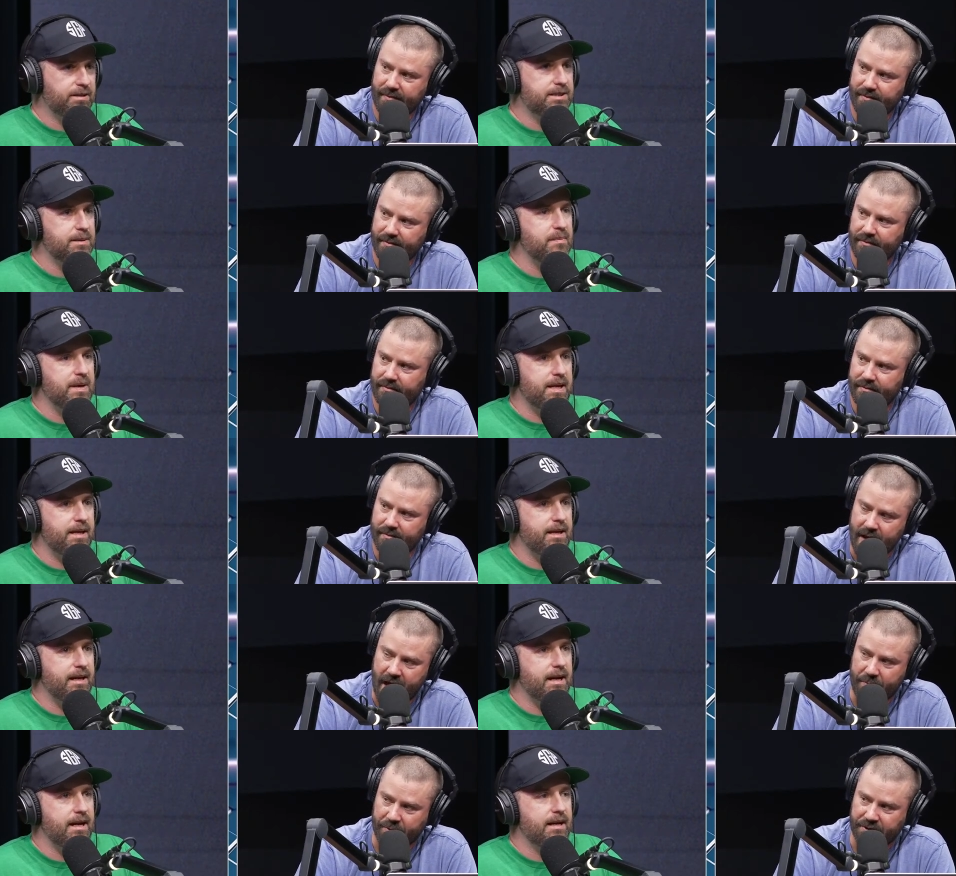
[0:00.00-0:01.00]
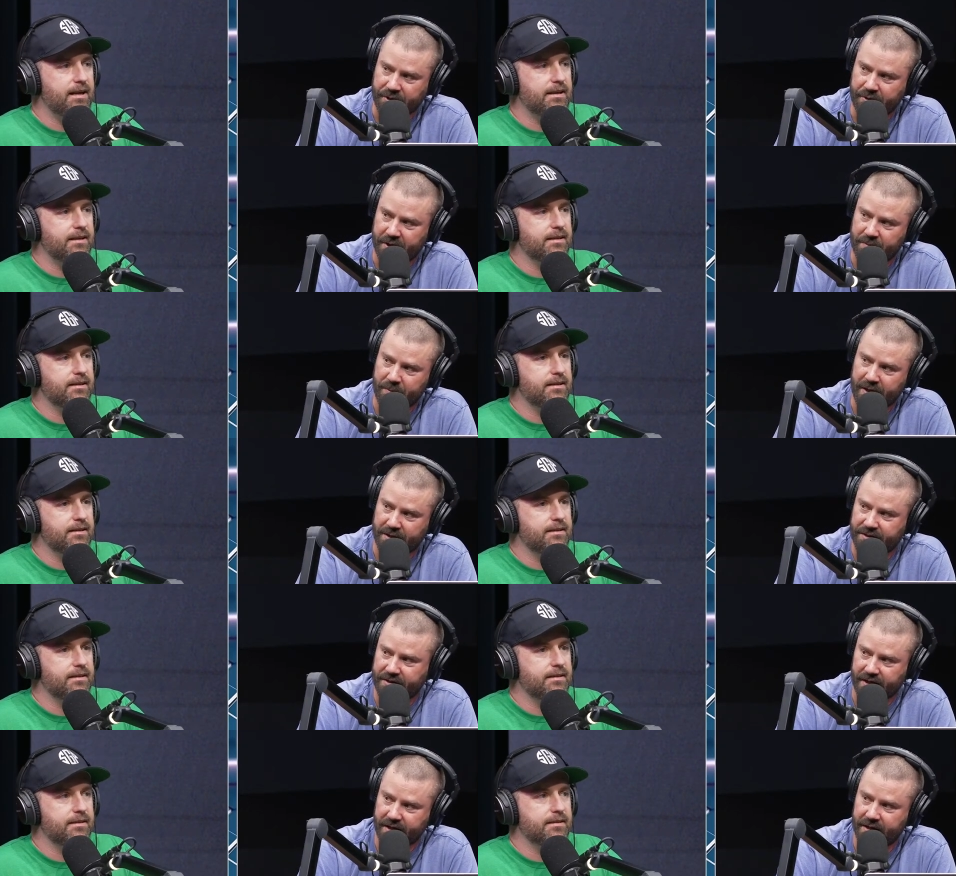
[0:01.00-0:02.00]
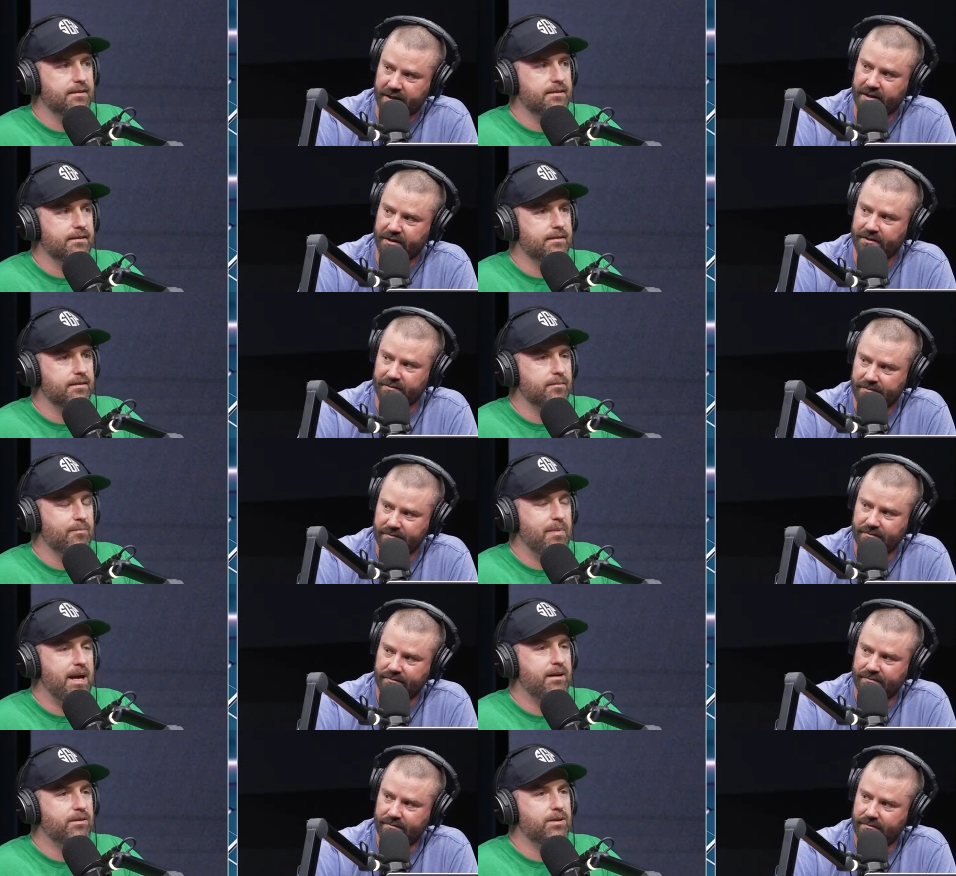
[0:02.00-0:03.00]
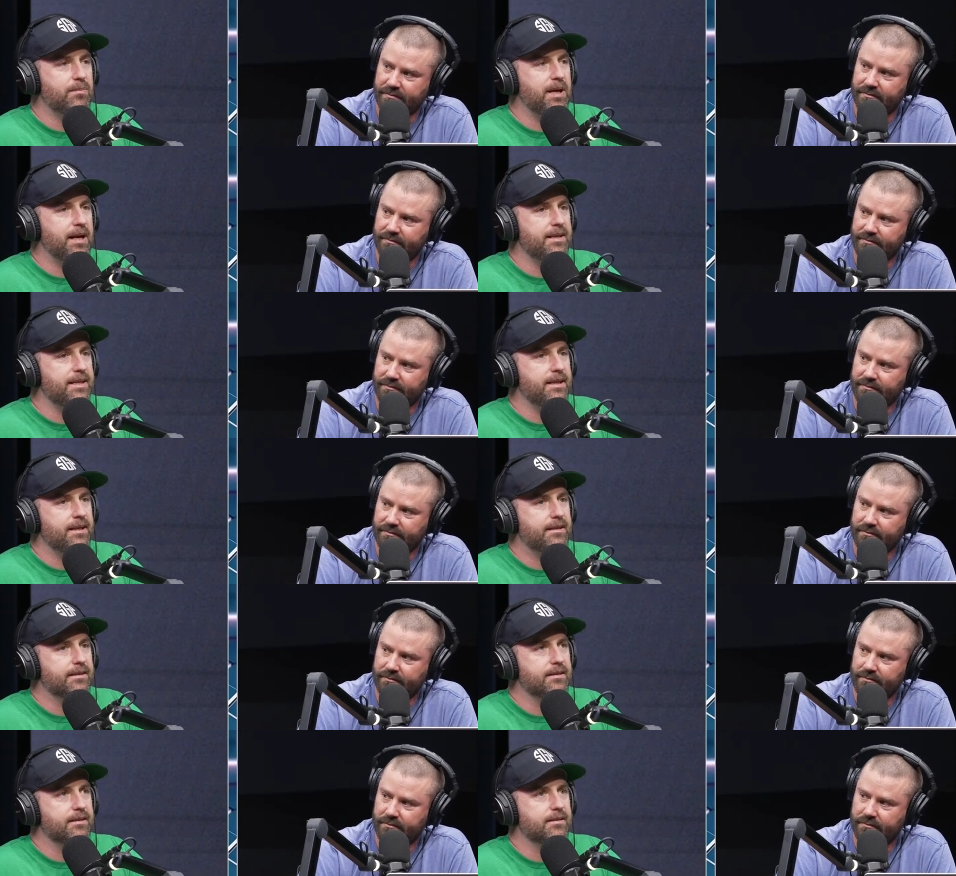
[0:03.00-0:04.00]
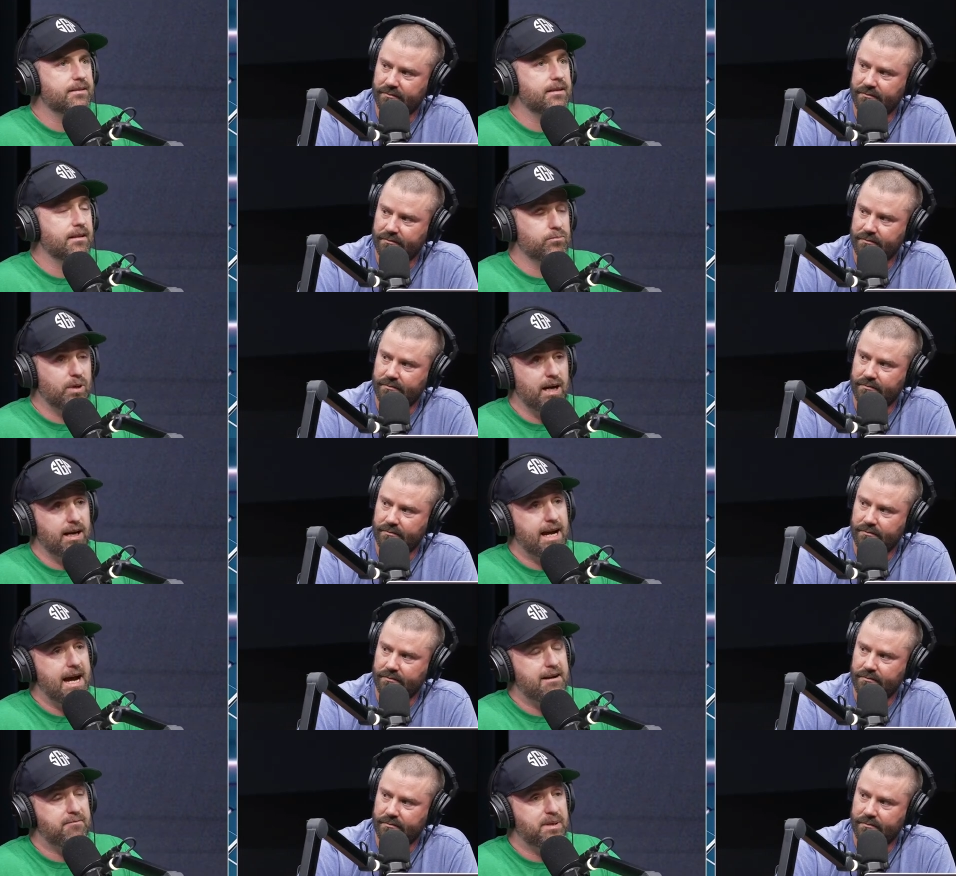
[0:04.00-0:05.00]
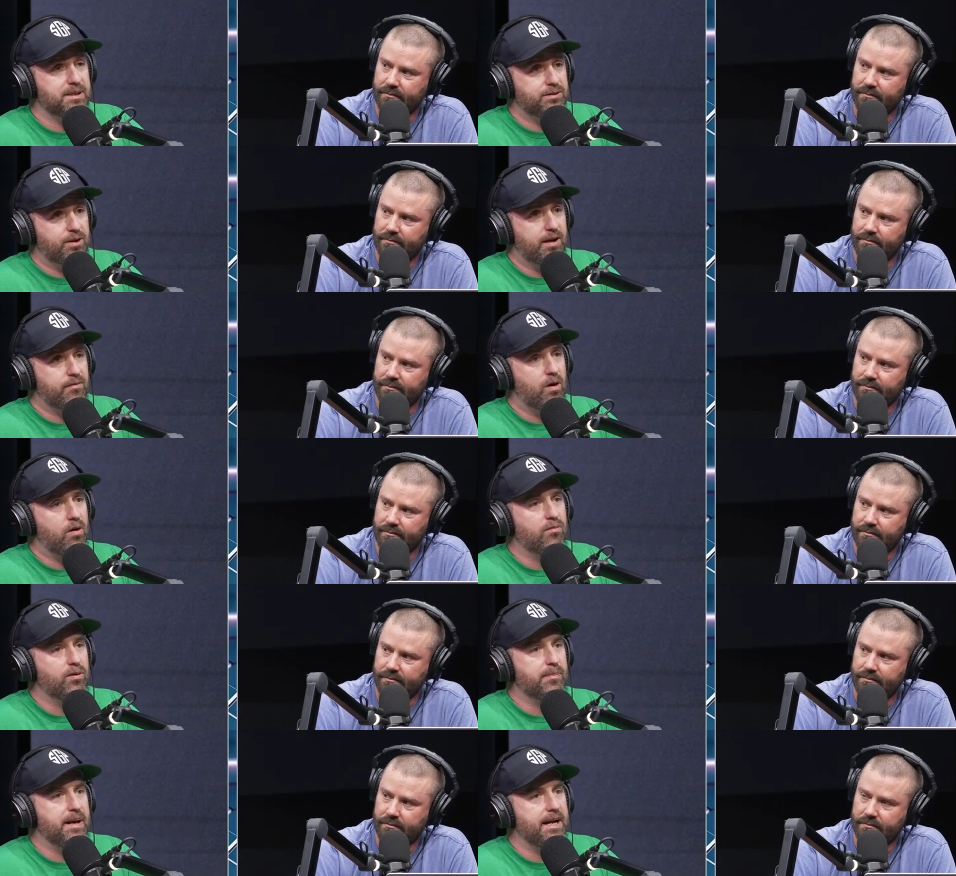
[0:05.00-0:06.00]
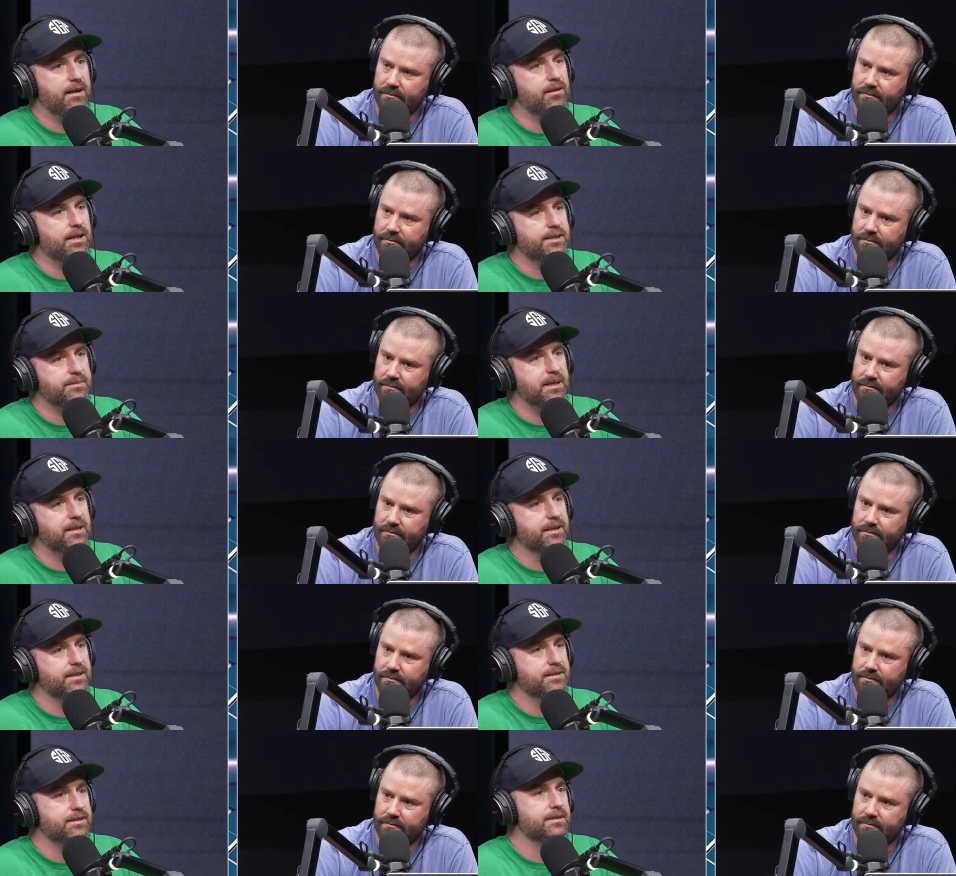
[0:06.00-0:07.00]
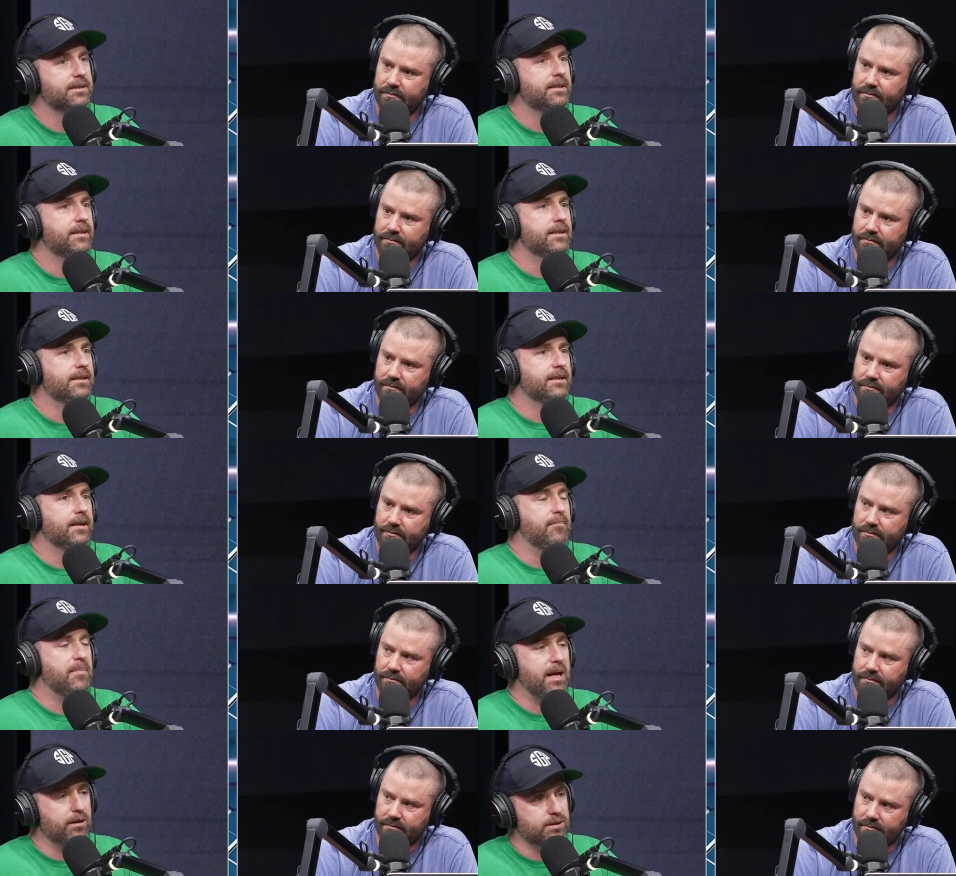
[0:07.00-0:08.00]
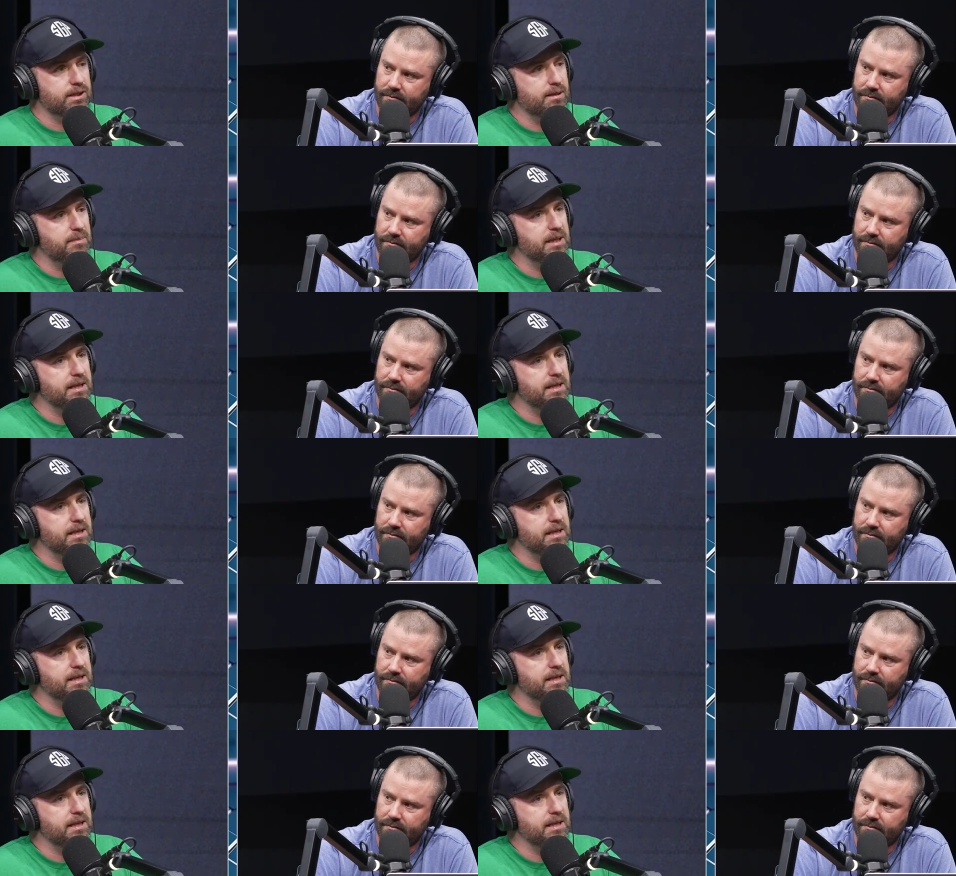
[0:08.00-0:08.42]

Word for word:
Speaker 1: to me opportunity meets uh
Speaker 2: Mayer to me, I think why I have Musgrave over Mayer is because Mayer's gonna be